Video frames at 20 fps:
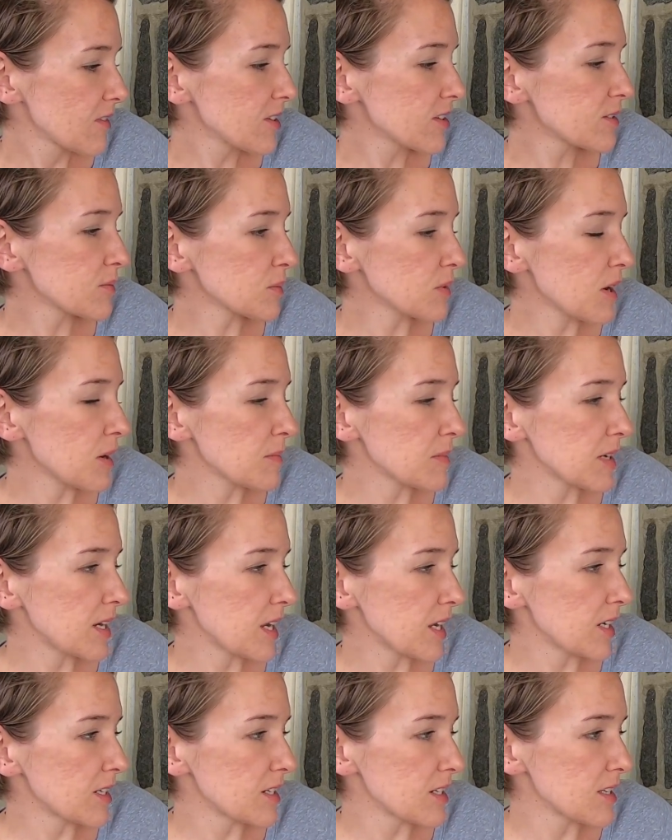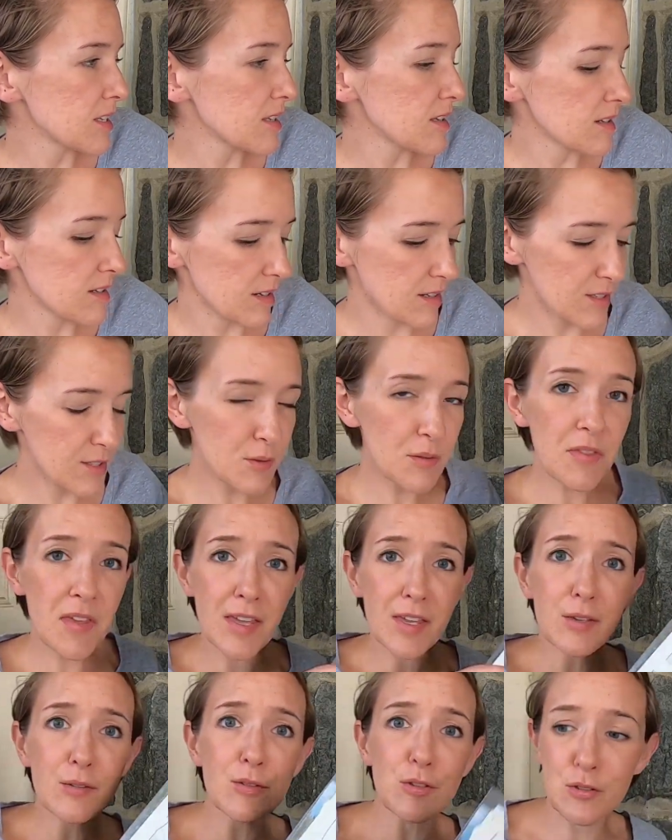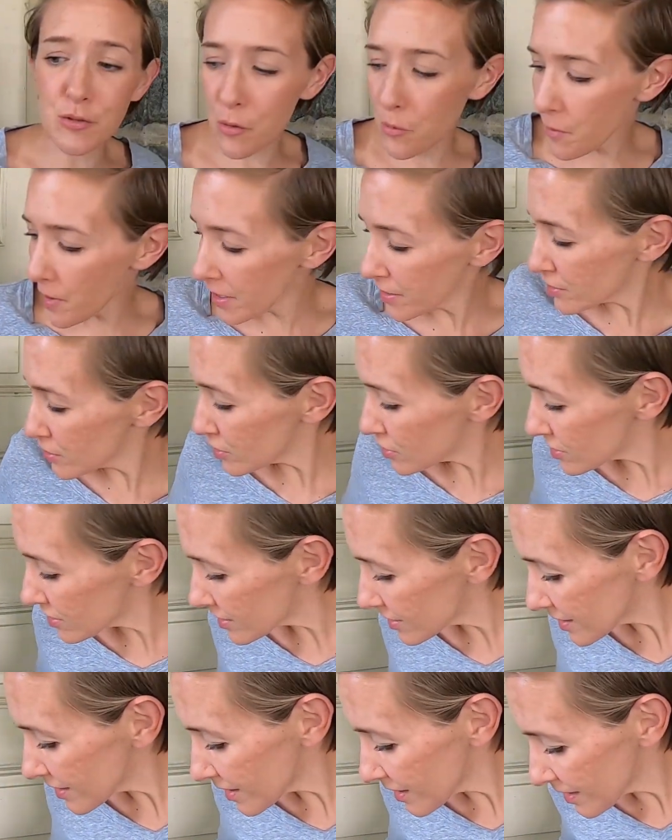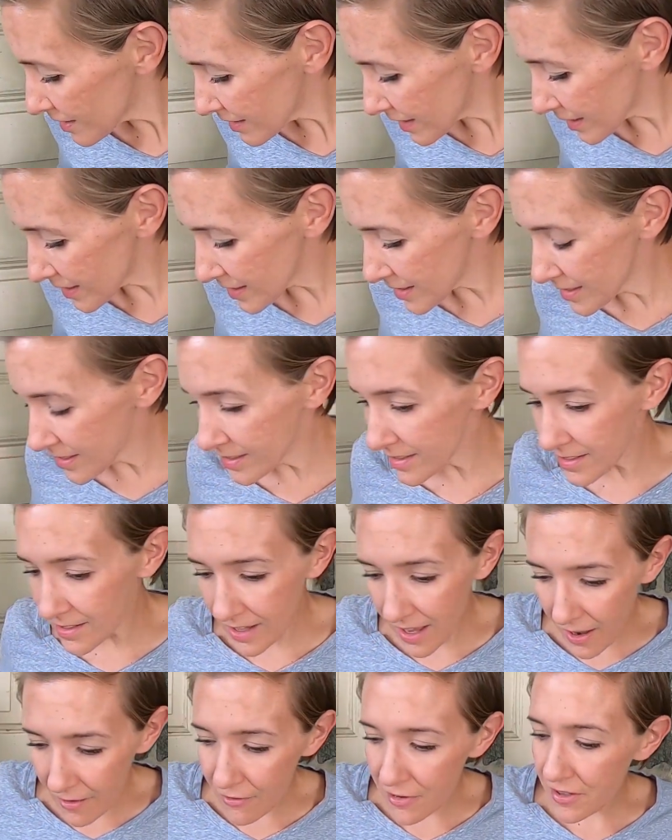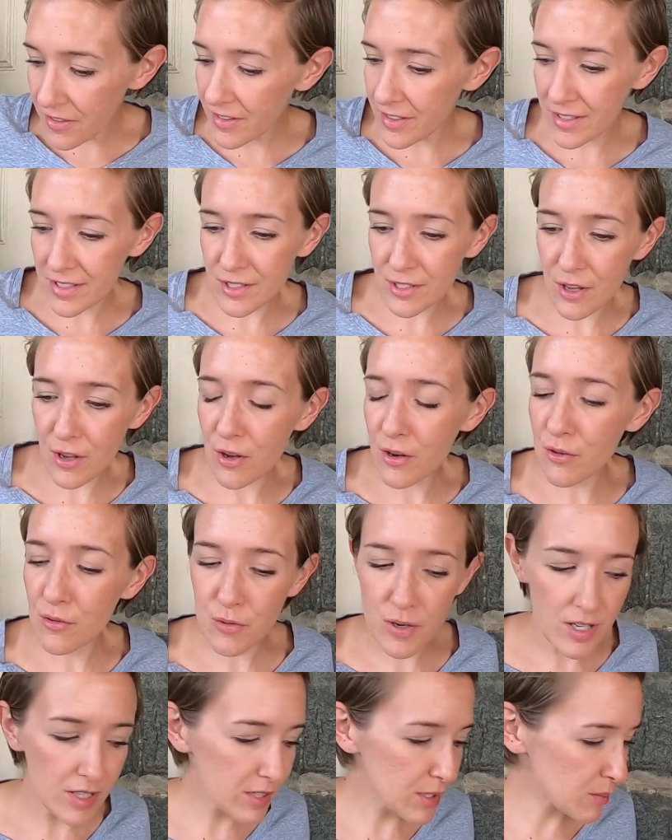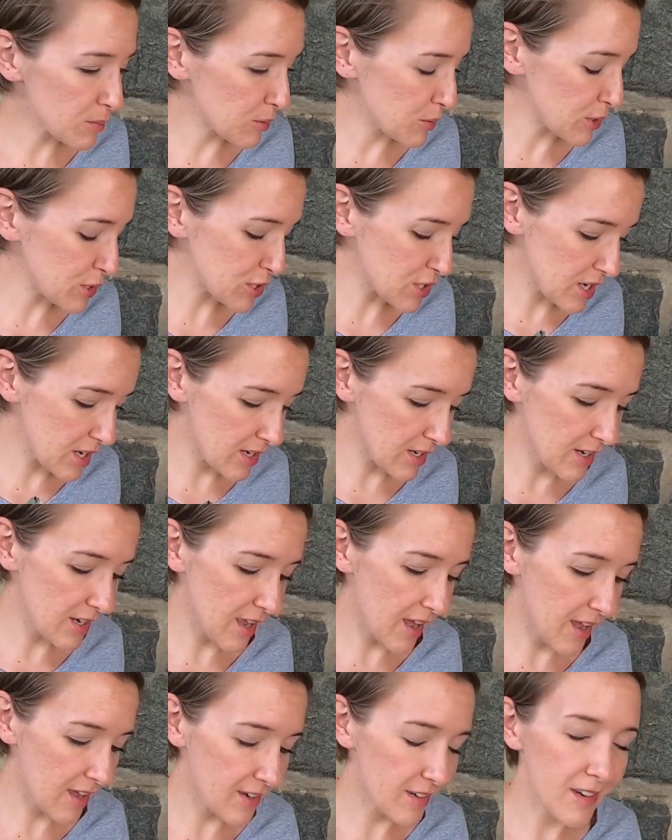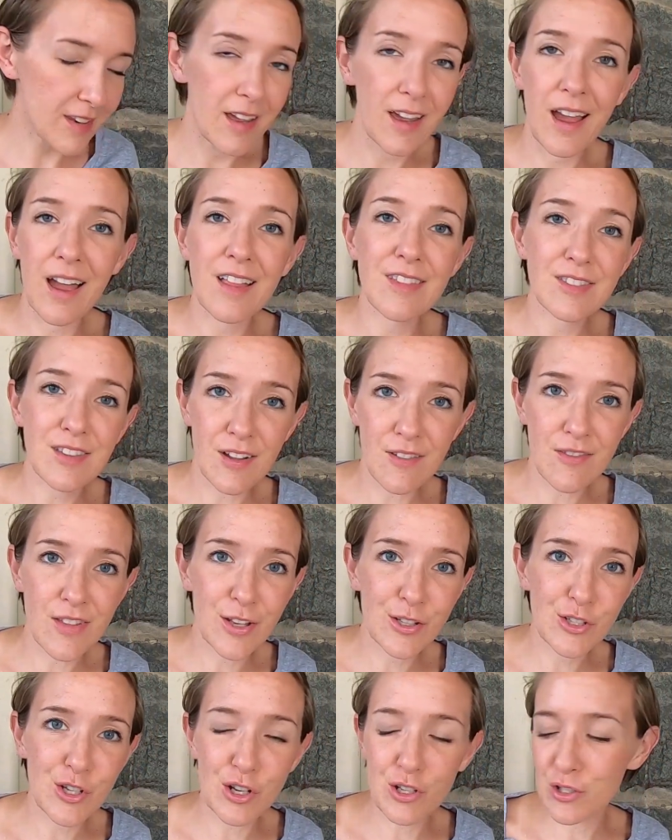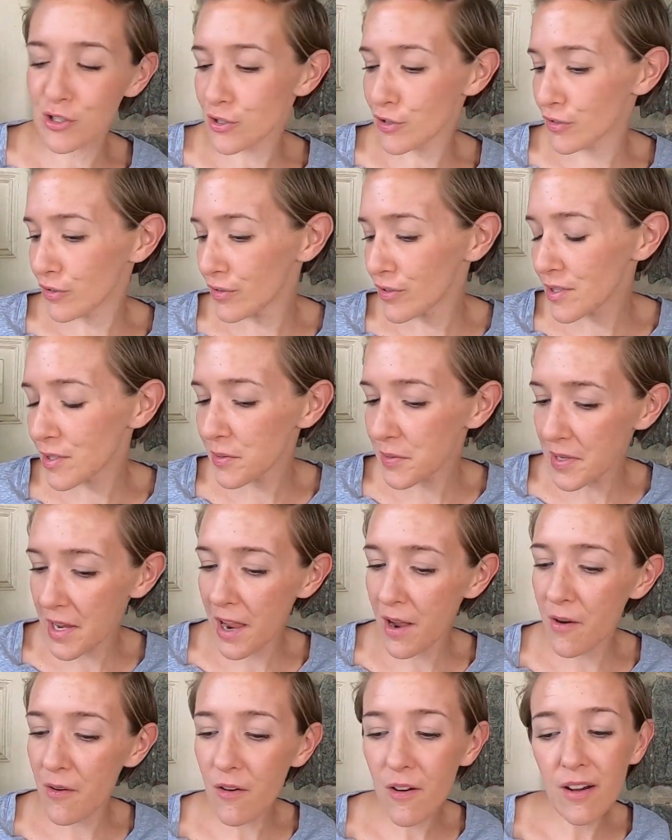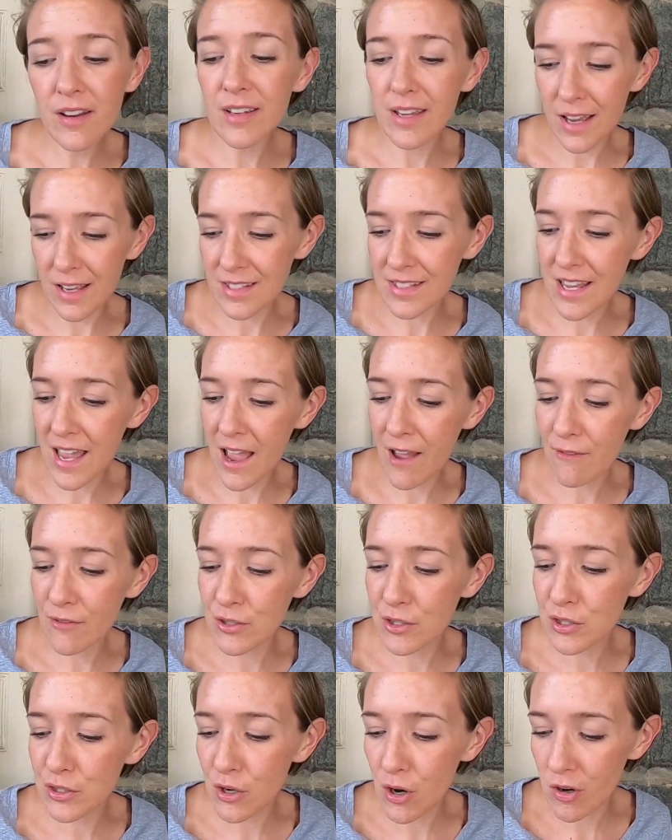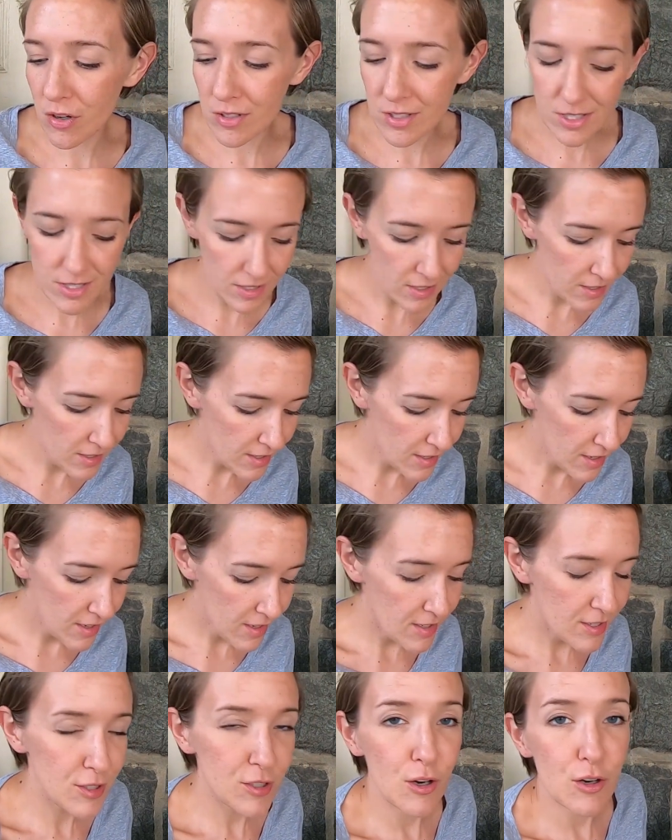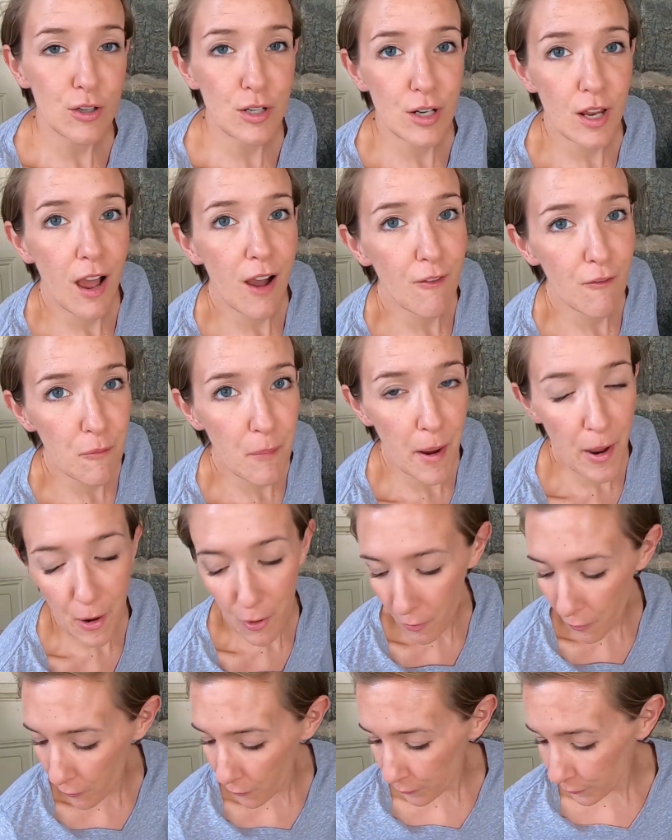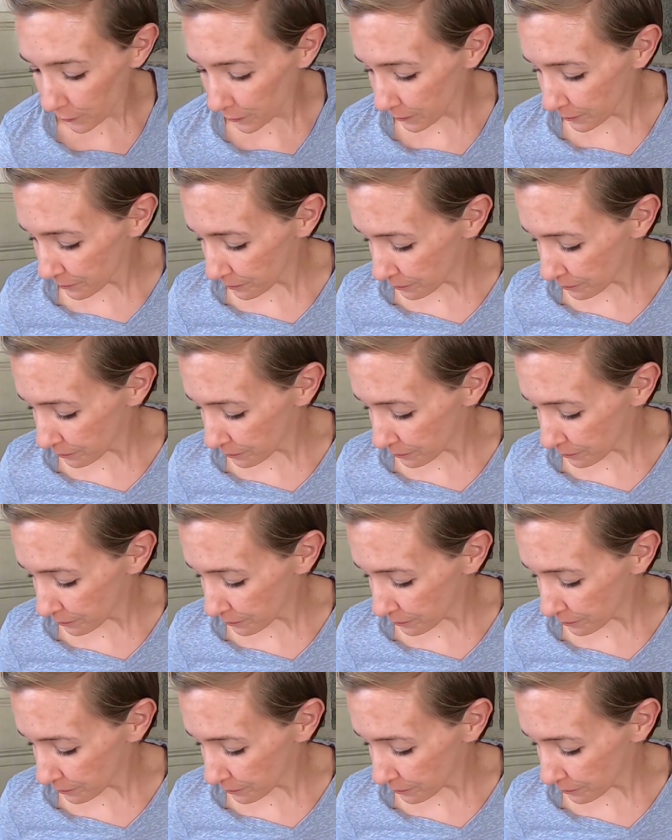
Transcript: This will come in handy, Cindy. So thank you so much. That is, everything is greatly appreciated. And I love that junk journal. So now, yes, I have a start, start of my own.